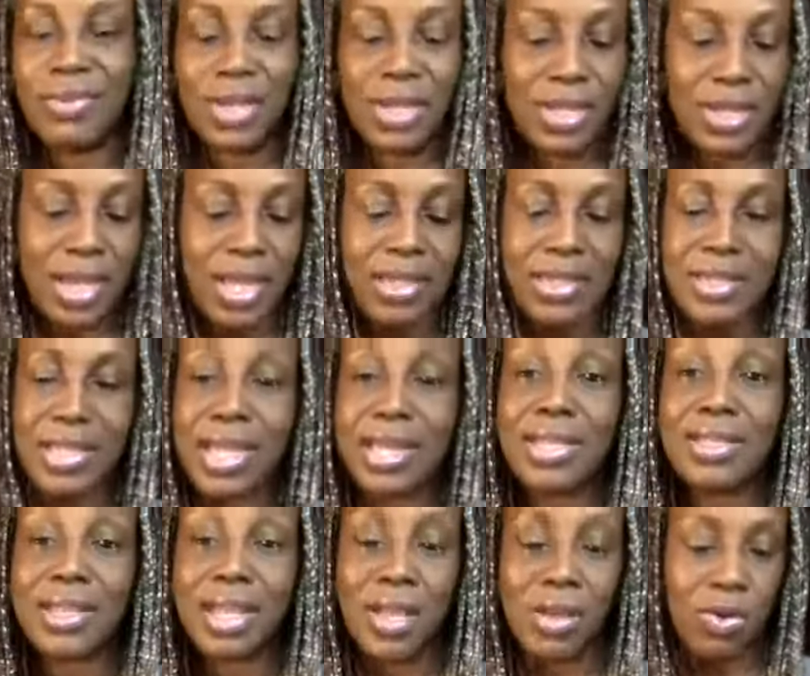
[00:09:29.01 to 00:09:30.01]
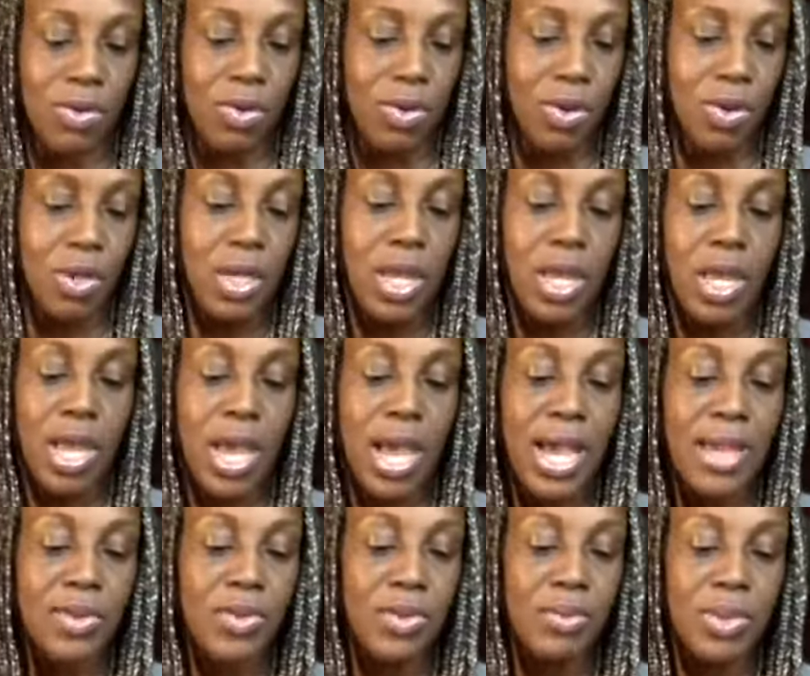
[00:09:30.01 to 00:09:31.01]
rid of that because that has alcohol.
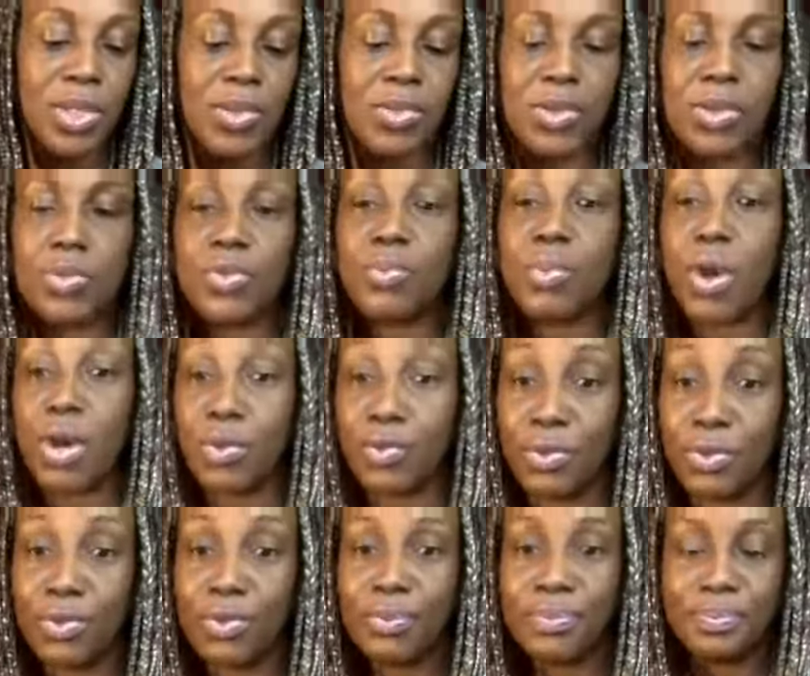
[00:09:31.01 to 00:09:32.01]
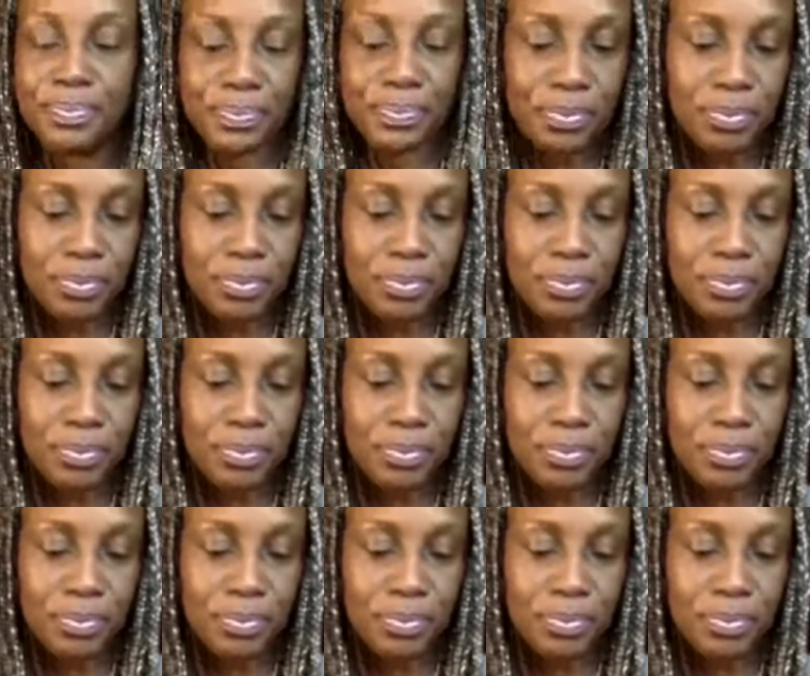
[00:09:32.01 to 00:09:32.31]
I normally only use perfume,